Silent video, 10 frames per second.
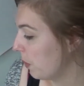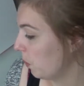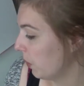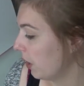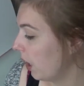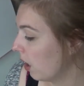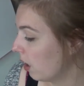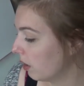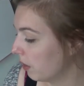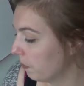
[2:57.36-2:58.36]
been working
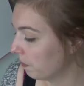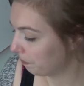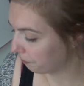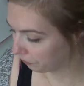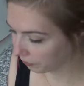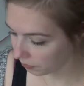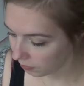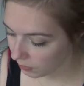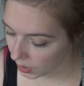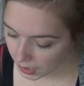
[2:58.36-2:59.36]
on
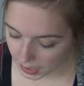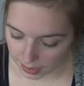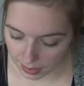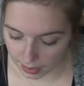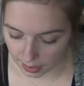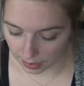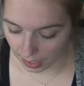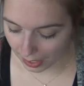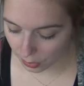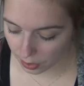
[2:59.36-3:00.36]
is the
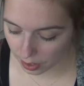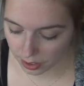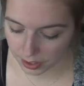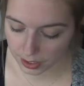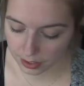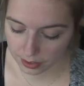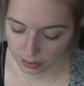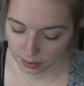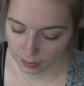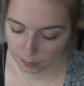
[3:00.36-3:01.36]
owl
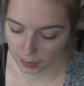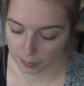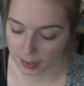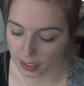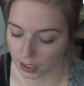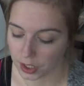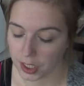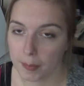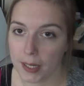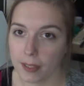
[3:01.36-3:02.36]
cardigan by Marit
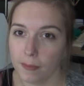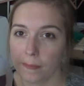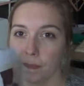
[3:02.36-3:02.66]
Chiba,